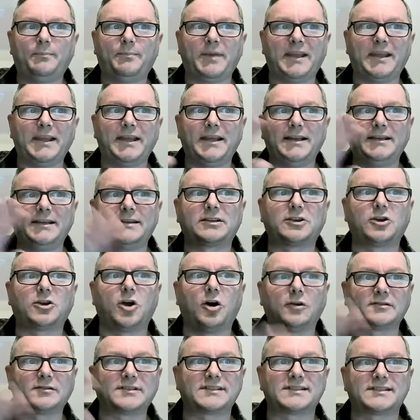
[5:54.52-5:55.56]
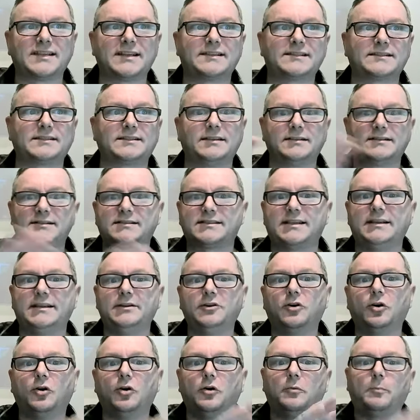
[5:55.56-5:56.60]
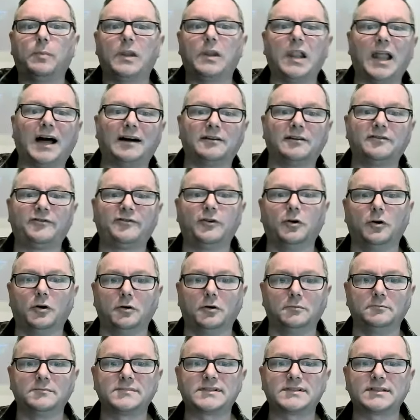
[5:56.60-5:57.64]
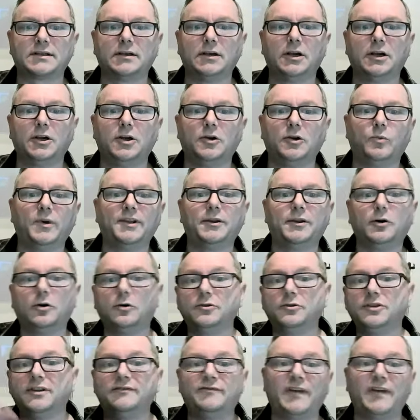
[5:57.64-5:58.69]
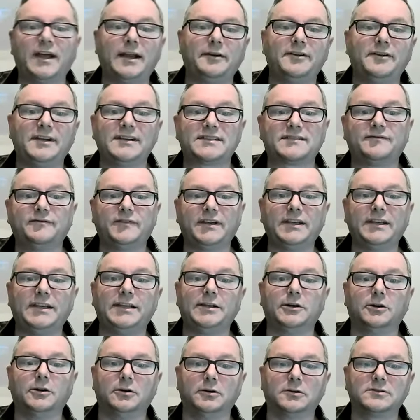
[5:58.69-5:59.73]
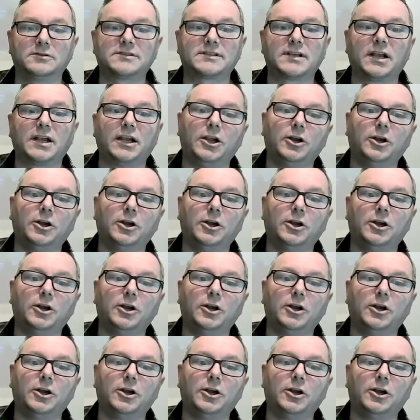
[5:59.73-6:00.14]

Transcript: being consistent in all platforms with all your various videos